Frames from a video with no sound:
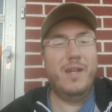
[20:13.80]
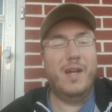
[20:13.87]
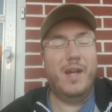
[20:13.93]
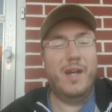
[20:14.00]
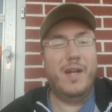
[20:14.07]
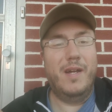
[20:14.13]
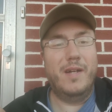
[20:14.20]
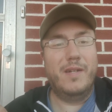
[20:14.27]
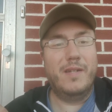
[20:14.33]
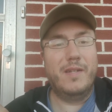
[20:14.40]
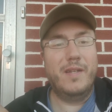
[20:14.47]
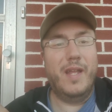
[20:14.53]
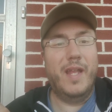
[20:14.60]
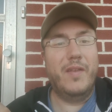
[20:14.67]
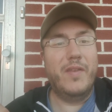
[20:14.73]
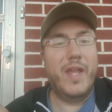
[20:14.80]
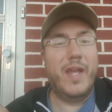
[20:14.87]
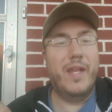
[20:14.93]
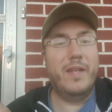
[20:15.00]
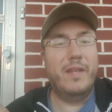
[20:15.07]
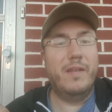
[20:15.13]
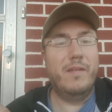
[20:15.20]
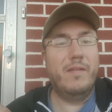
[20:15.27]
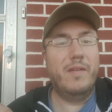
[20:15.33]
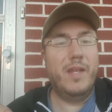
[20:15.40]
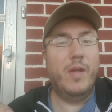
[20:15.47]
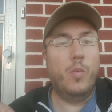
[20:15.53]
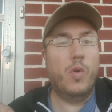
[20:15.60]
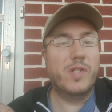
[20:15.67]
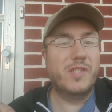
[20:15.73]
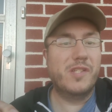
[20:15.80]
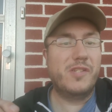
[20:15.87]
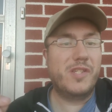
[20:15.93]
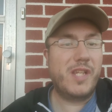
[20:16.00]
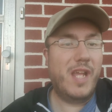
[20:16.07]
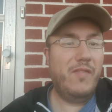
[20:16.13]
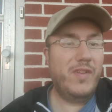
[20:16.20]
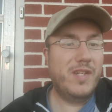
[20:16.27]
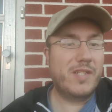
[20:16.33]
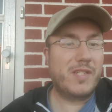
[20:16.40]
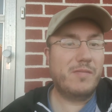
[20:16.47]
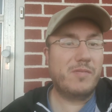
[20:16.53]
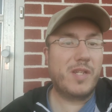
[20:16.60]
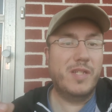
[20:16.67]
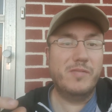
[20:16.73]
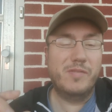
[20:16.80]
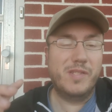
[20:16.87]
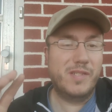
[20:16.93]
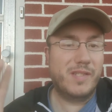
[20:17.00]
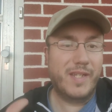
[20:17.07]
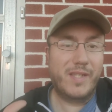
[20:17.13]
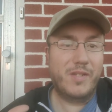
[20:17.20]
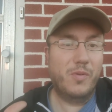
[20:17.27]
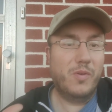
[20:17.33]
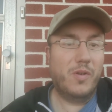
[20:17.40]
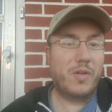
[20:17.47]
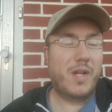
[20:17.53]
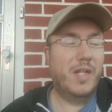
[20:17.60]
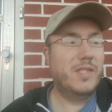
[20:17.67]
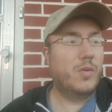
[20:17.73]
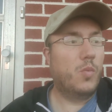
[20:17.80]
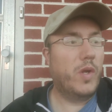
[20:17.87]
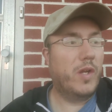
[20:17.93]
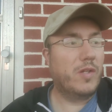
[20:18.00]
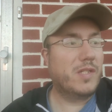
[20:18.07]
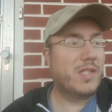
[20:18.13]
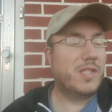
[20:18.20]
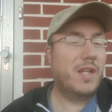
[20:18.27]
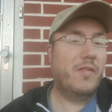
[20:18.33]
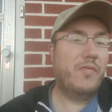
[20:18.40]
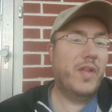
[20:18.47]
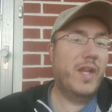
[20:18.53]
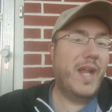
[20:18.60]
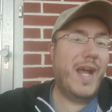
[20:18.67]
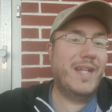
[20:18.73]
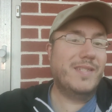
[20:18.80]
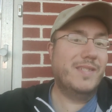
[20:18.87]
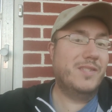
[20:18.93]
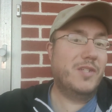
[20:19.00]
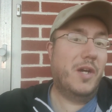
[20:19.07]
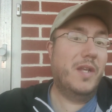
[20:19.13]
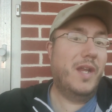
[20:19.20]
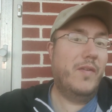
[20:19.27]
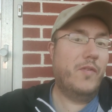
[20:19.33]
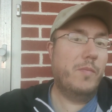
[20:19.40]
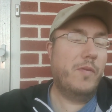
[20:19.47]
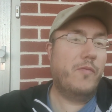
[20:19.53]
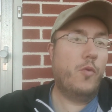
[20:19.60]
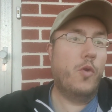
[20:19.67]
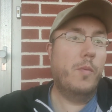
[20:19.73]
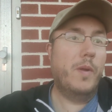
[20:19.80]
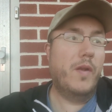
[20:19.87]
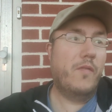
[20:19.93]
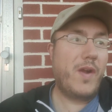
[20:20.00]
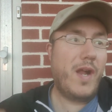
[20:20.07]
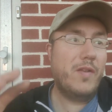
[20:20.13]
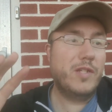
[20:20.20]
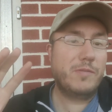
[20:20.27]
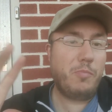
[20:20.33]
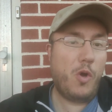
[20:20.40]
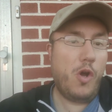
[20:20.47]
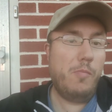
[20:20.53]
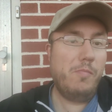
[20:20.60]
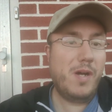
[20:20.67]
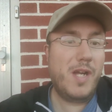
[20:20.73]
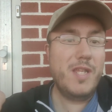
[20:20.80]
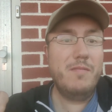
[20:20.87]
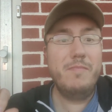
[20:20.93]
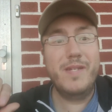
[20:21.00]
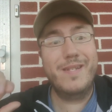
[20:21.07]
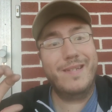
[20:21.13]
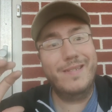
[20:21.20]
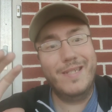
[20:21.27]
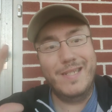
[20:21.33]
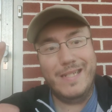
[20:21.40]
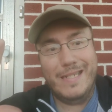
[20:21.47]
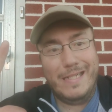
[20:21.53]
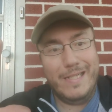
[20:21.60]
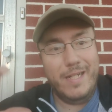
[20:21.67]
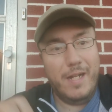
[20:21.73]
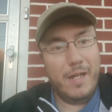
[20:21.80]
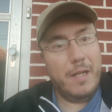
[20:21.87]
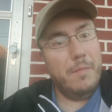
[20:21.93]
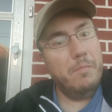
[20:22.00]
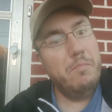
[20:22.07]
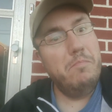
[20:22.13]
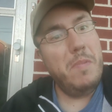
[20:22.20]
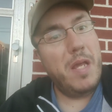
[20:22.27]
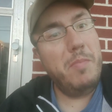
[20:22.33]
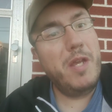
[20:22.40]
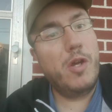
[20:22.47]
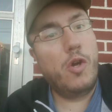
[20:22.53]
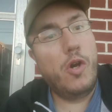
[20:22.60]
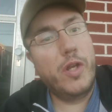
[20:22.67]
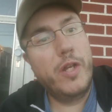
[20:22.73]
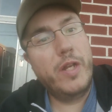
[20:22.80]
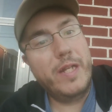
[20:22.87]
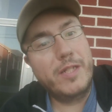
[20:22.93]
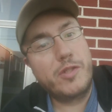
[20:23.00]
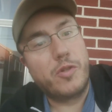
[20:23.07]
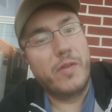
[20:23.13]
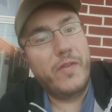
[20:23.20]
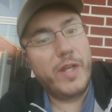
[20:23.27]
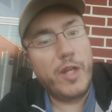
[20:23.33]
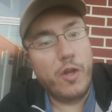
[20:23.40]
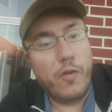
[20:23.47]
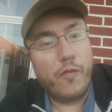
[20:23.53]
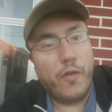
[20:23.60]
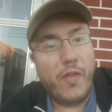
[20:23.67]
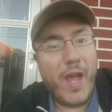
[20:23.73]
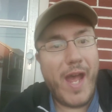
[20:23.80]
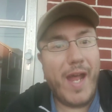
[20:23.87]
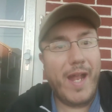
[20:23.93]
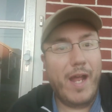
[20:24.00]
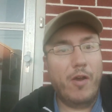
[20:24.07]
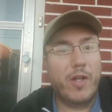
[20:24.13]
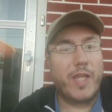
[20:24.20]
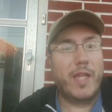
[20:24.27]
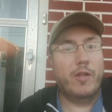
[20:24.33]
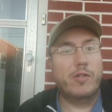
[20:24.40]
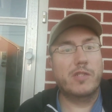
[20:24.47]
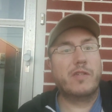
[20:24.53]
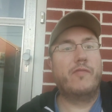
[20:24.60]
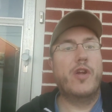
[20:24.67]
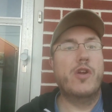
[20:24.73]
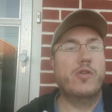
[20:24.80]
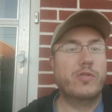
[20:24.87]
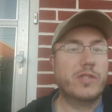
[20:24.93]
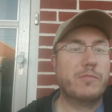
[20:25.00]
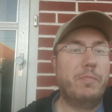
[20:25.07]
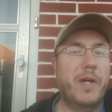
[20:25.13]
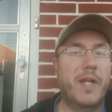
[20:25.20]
Uh, and then it wasn't saving it. Sometimes it was just like doing all kinds of weird stuff that it hasn't done ever before. But around this palm monument, maybe a haunted history video for that, how it kills phones.